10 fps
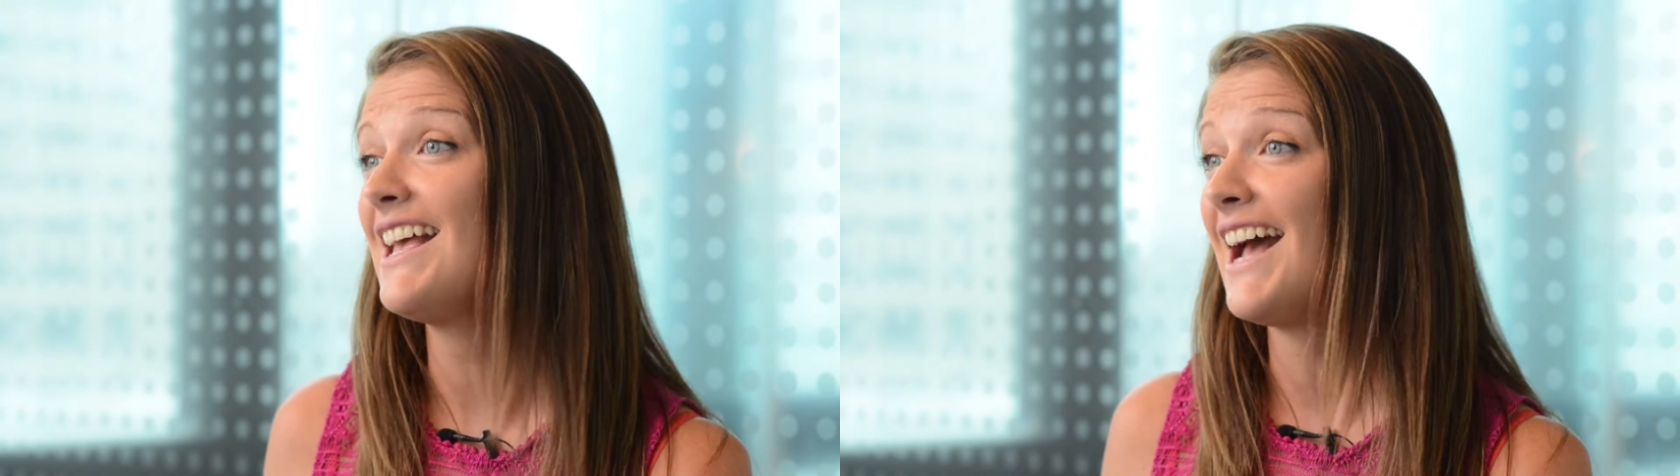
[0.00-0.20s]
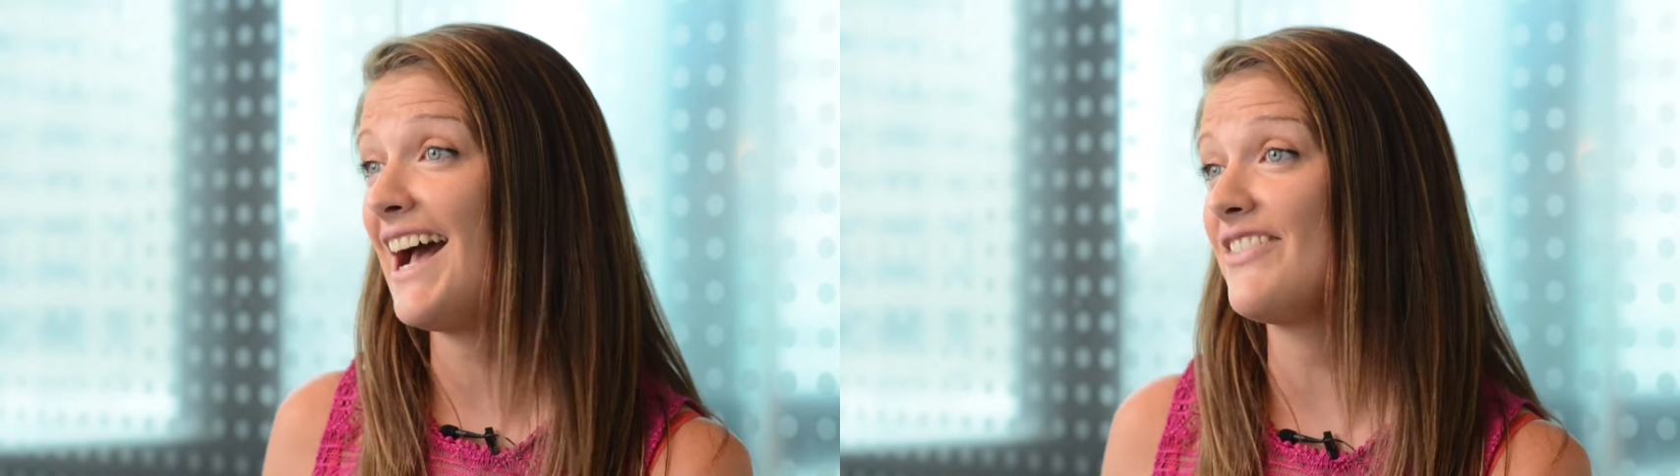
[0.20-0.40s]

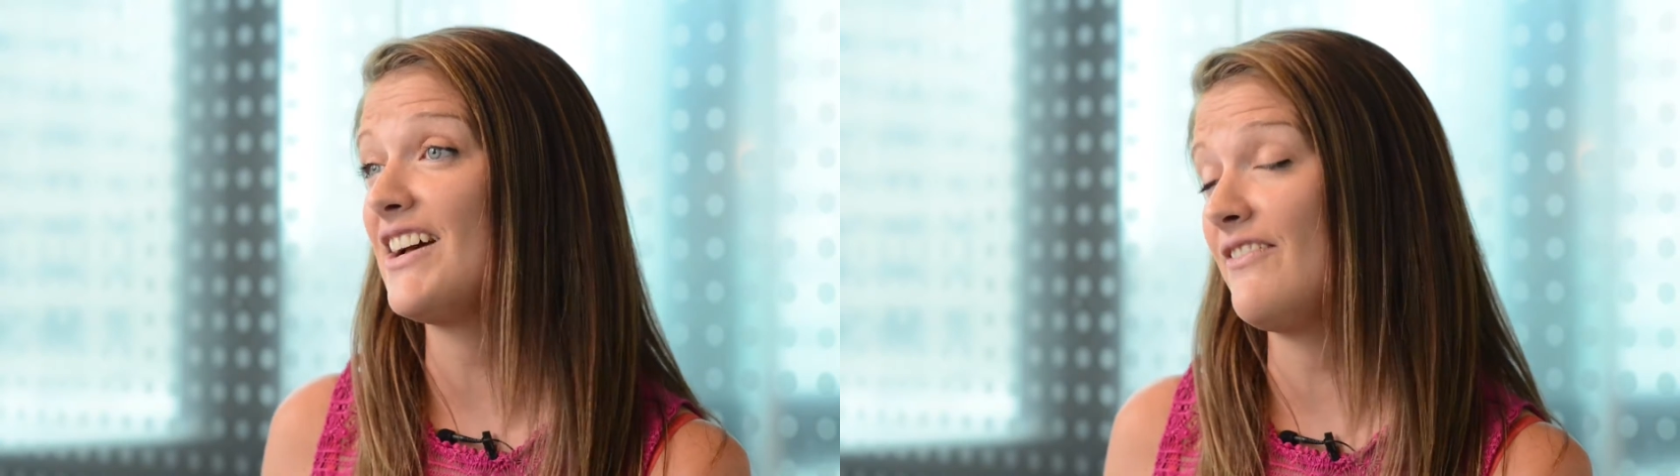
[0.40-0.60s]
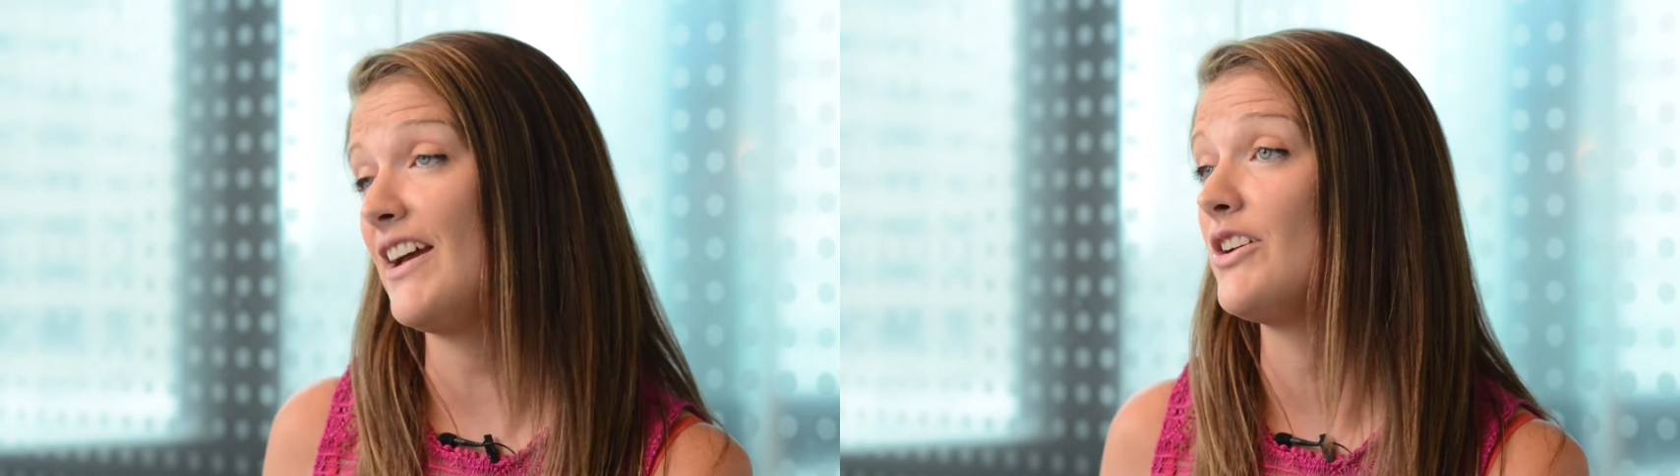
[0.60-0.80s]
had
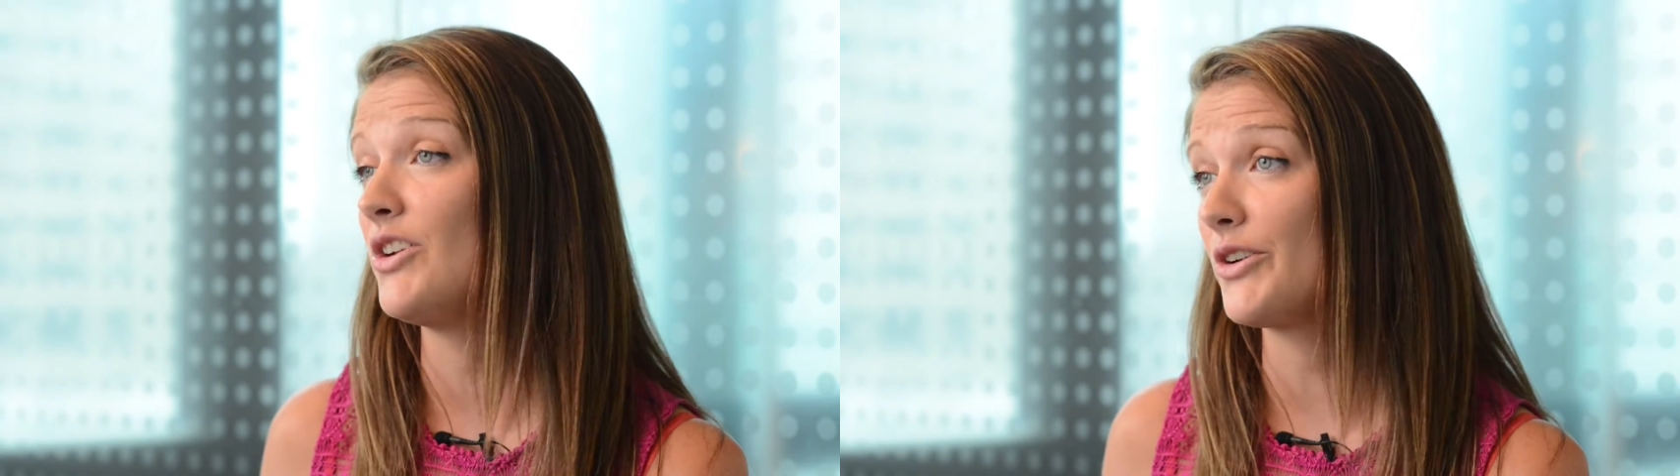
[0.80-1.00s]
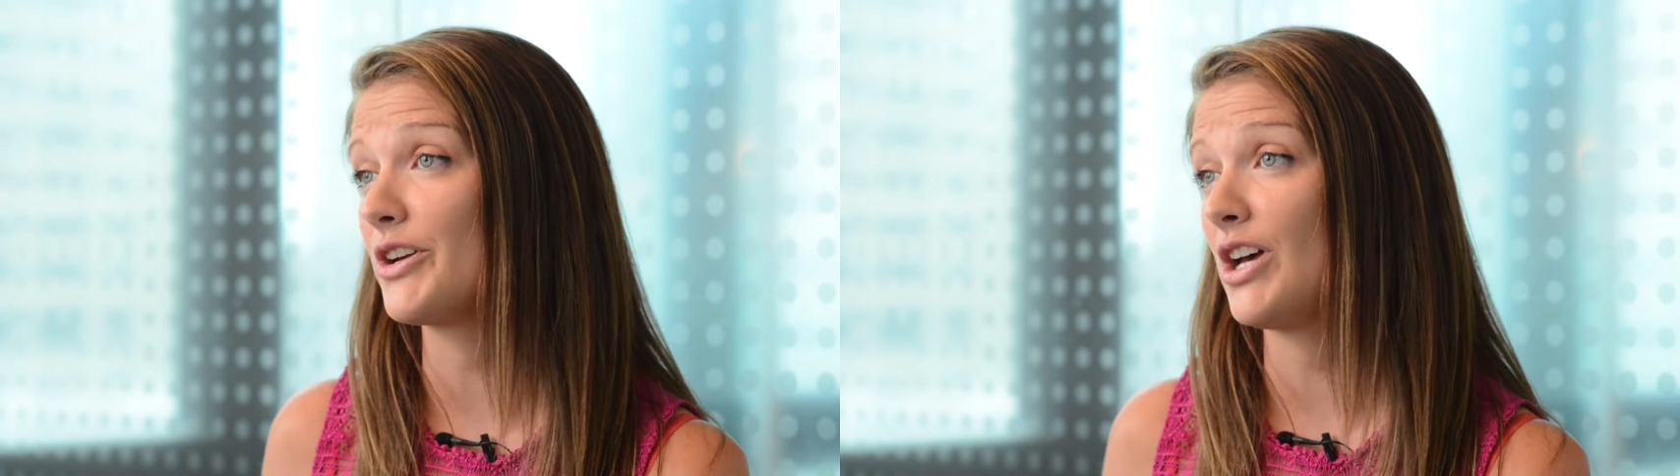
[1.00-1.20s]
that event
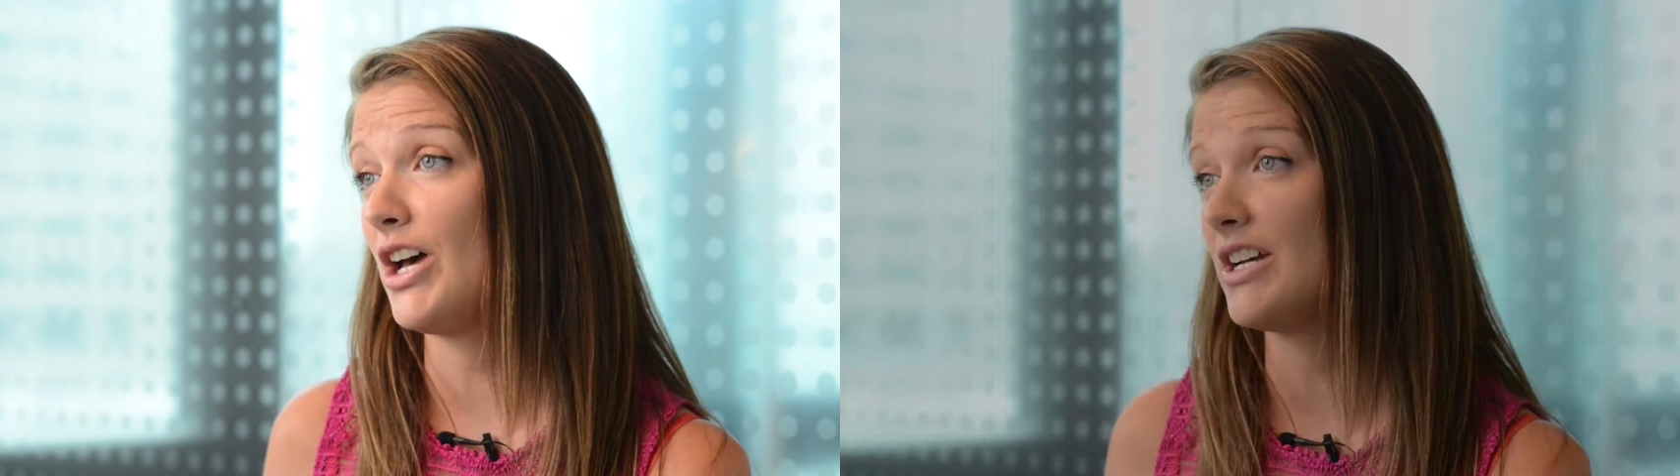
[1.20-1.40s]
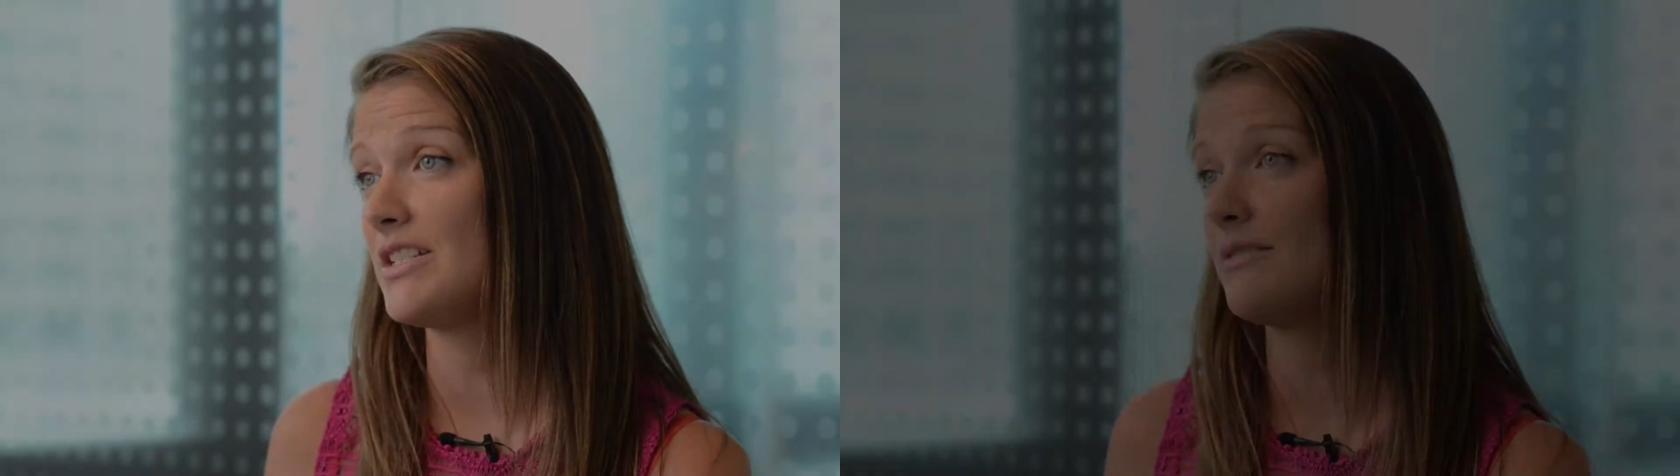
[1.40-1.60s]
not
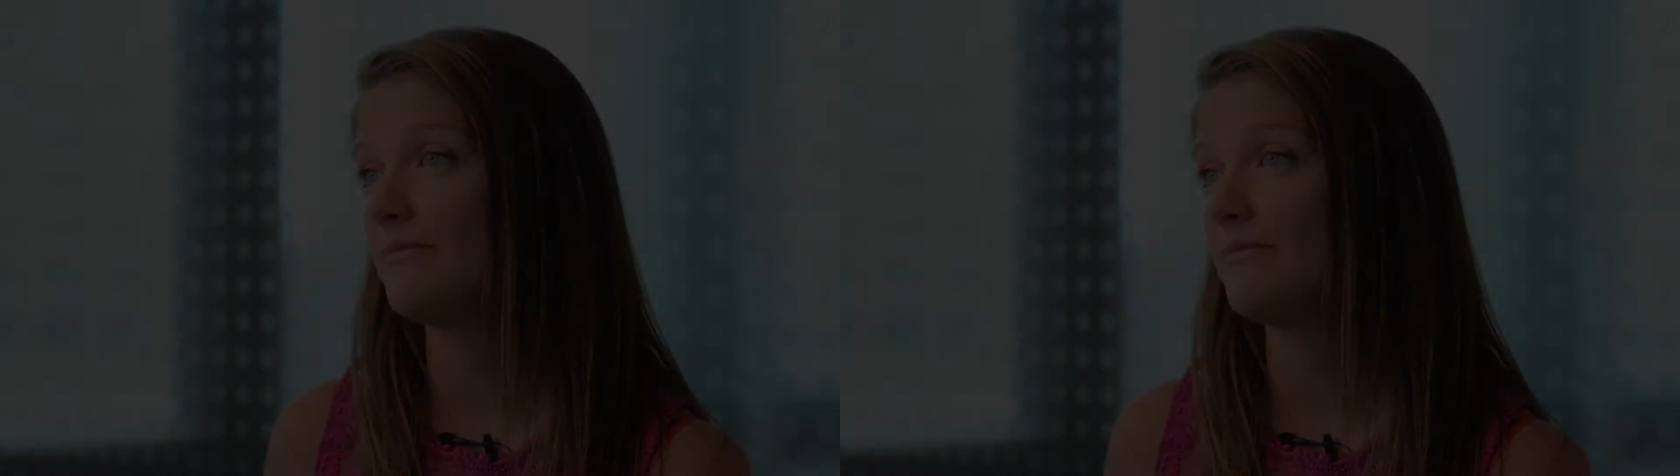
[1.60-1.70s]
occurred.